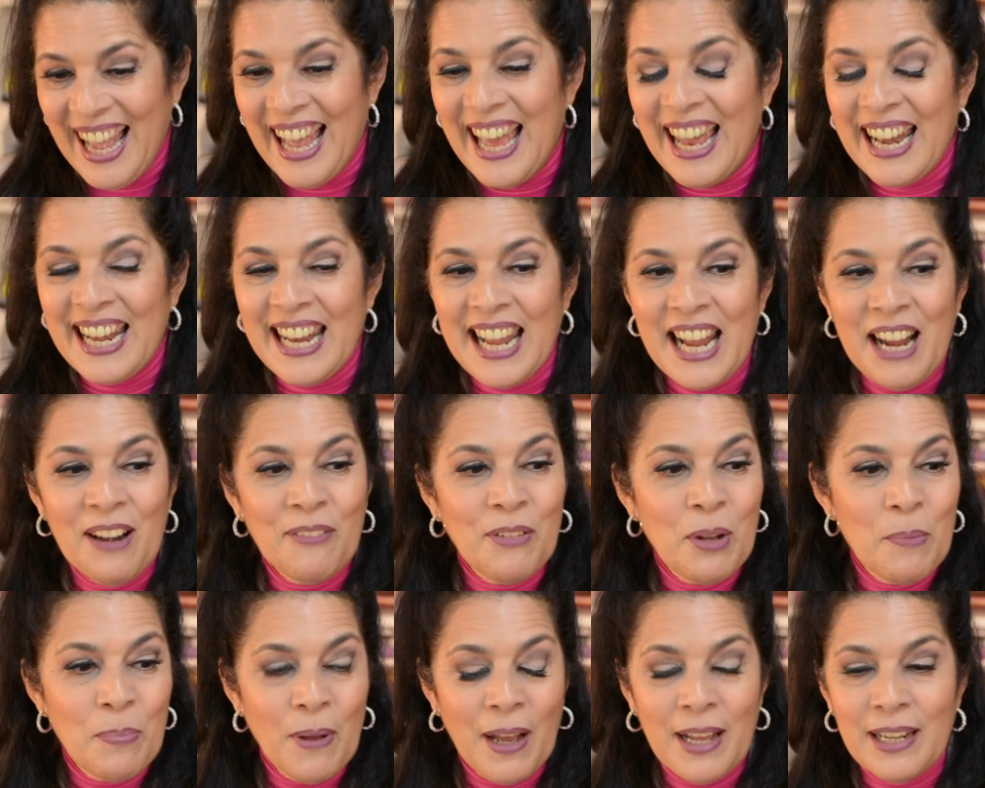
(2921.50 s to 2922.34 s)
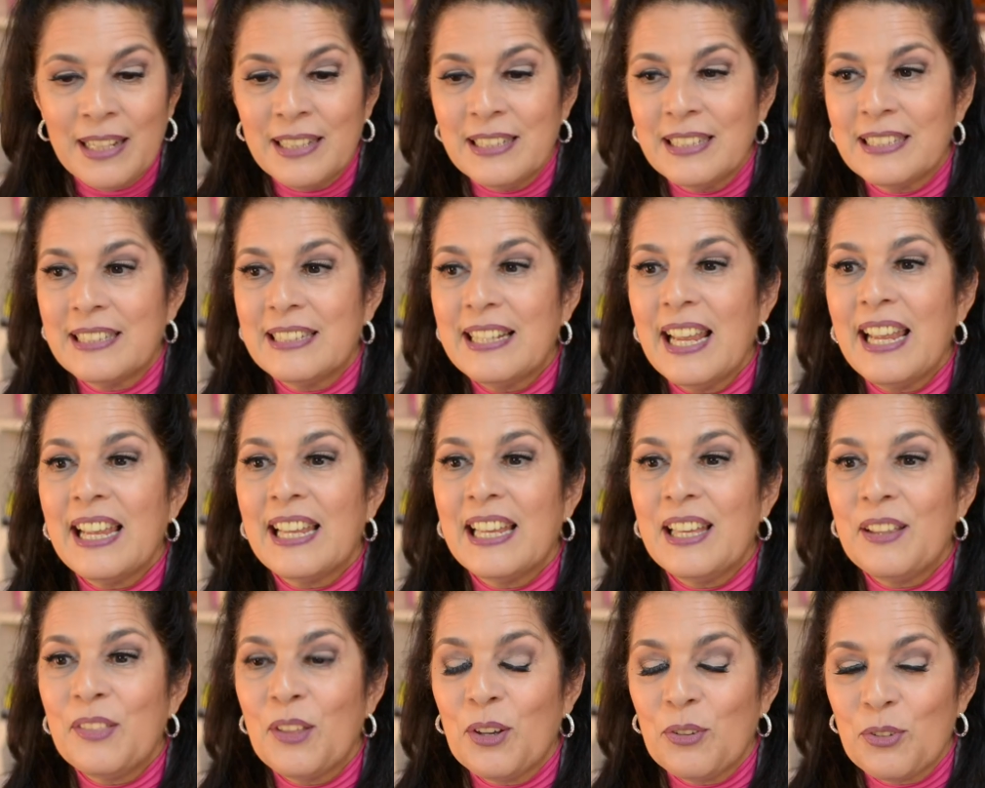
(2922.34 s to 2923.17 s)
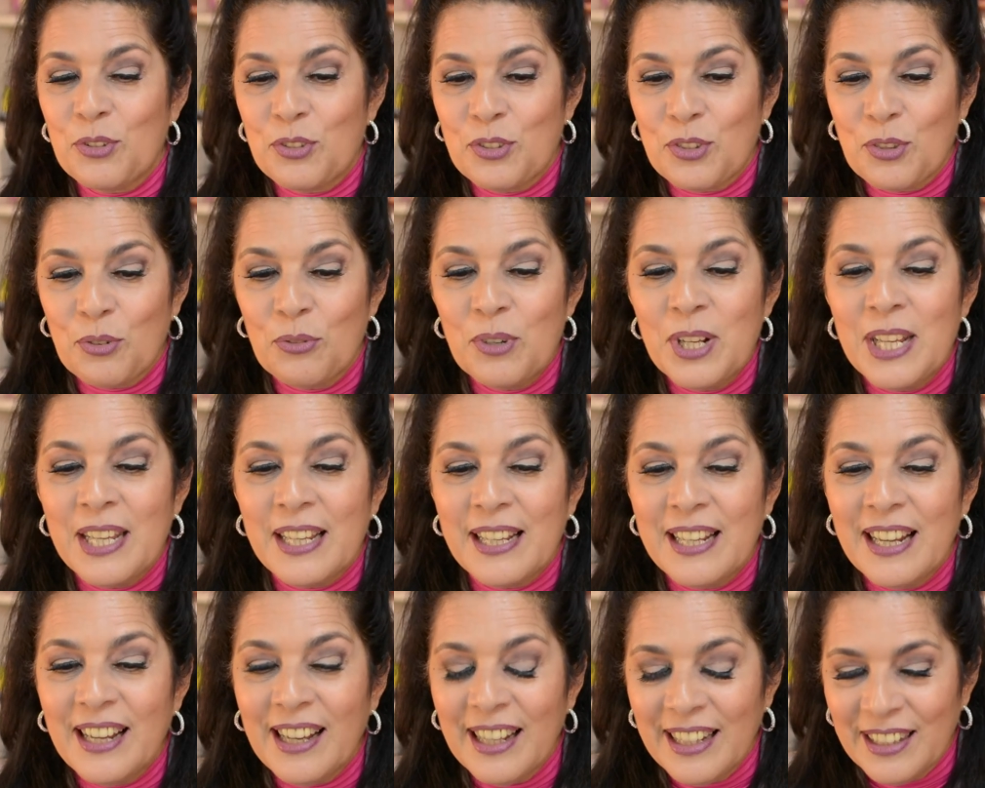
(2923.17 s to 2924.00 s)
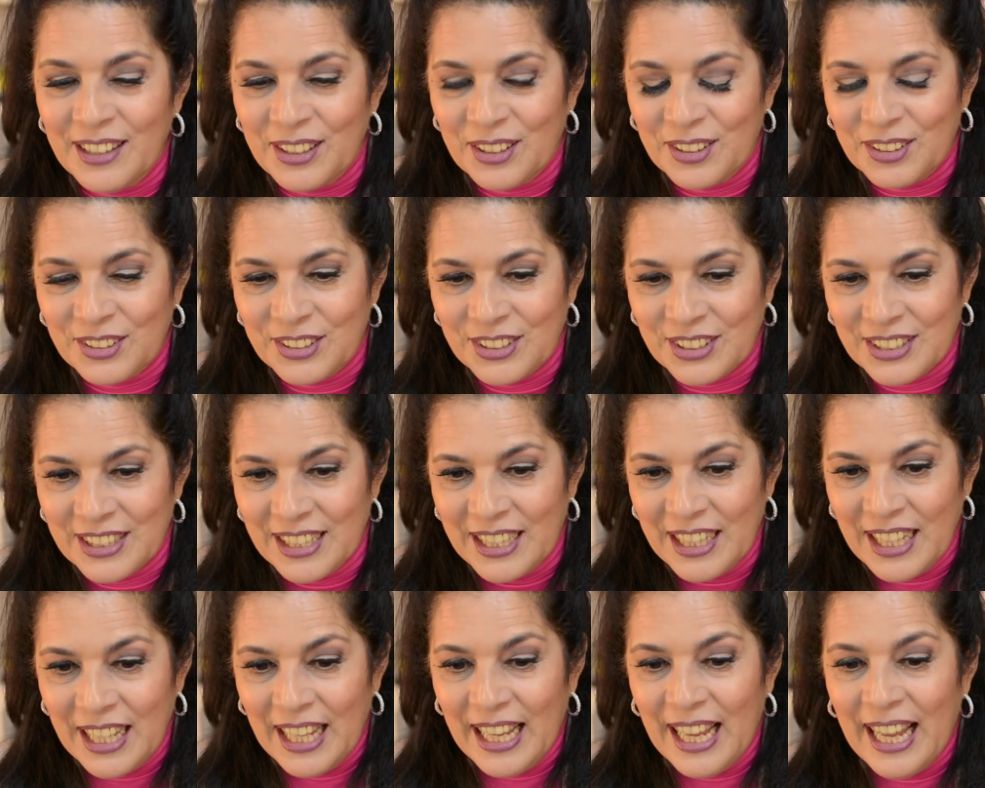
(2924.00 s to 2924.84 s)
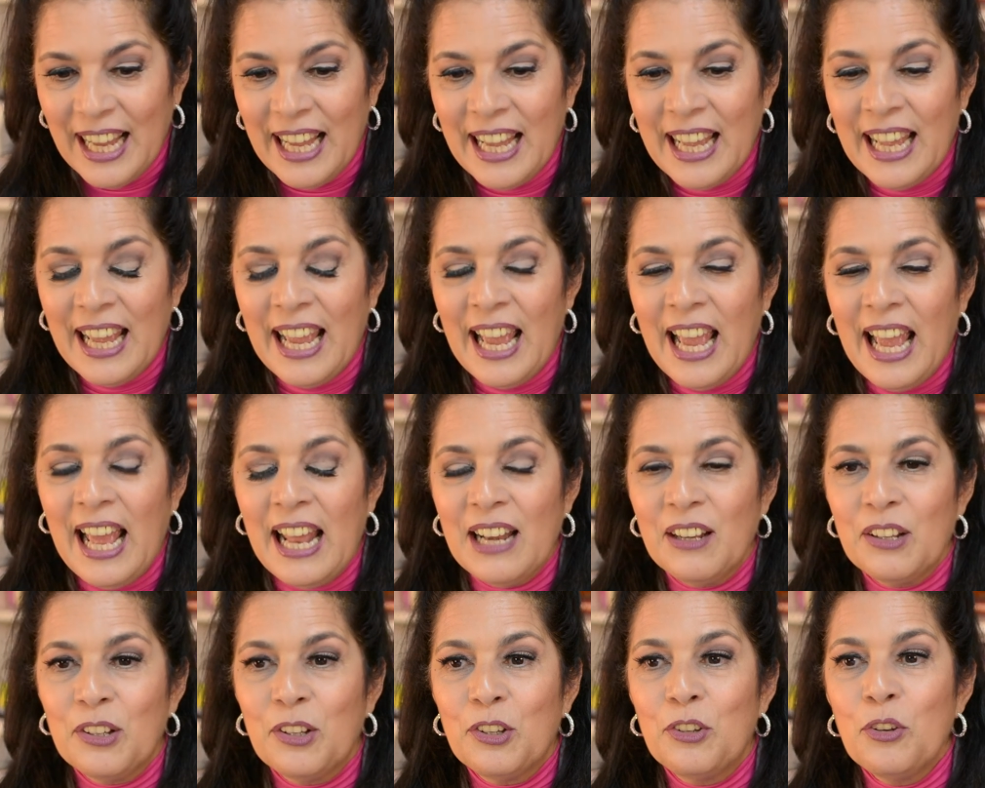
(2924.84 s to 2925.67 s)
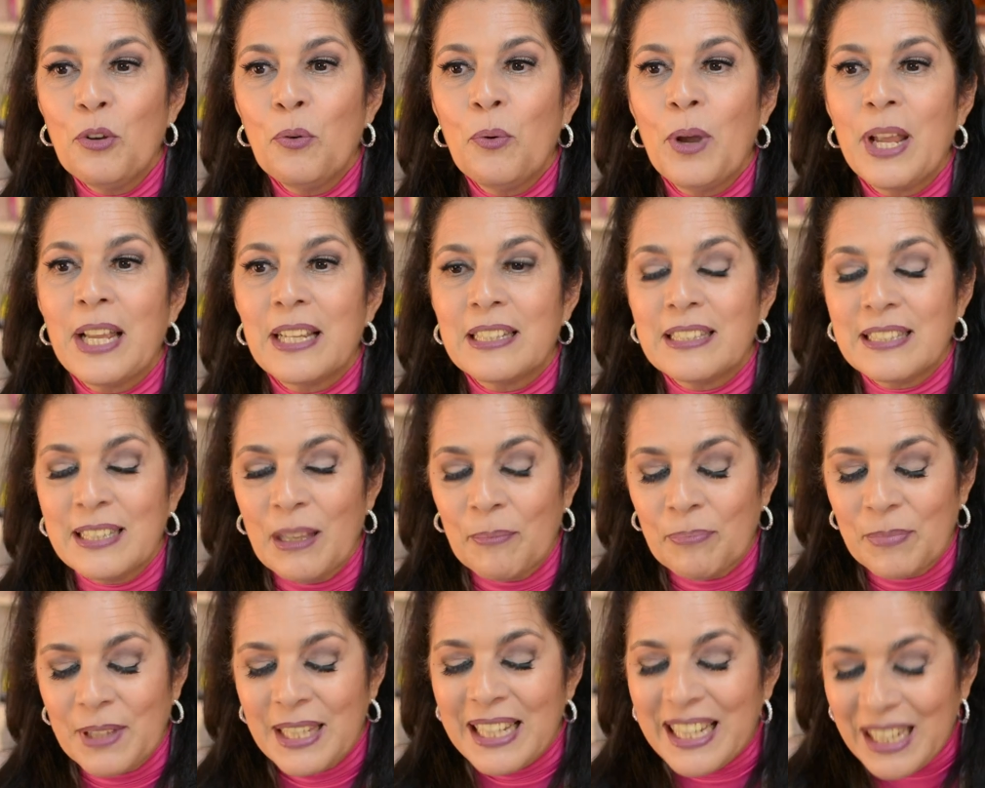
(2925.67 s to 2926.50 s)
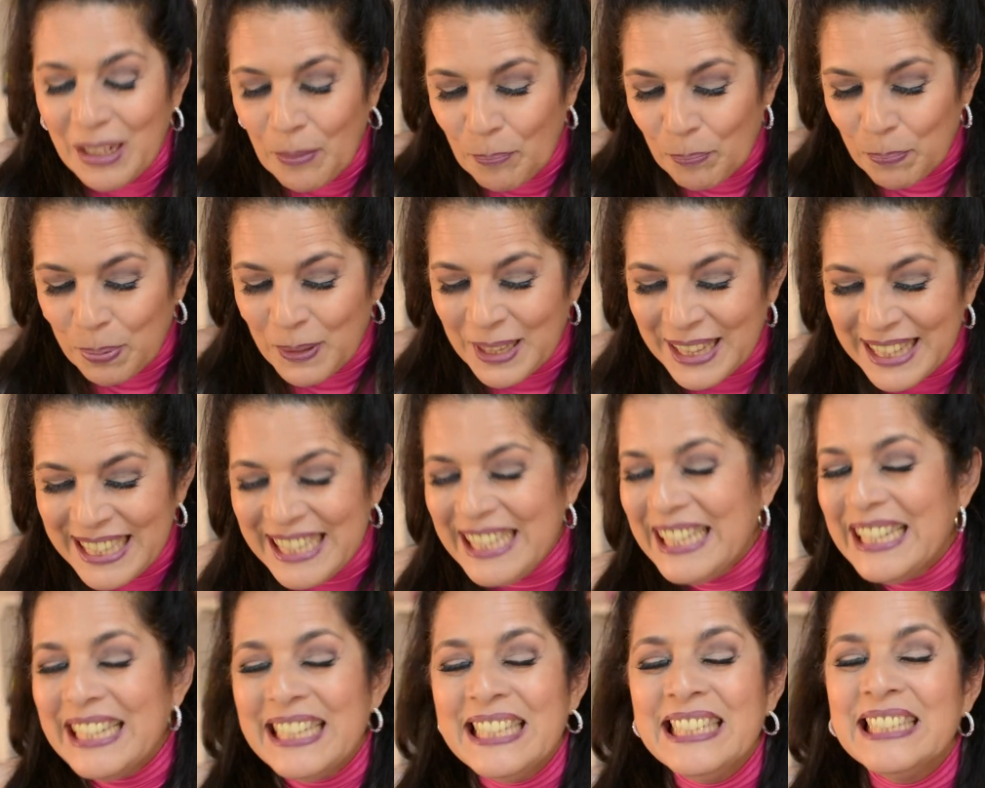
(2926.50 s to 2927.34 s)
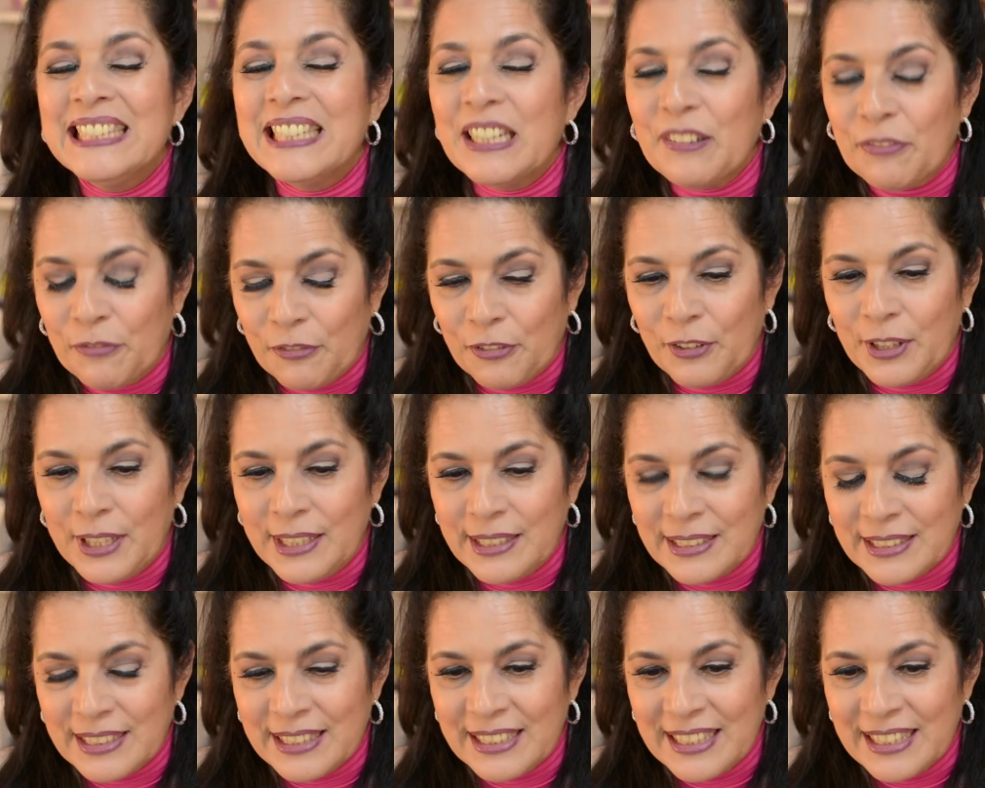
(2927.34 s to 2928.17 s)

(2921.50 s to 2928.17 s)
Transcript: And everybody's taking those three colors and doing something completely different.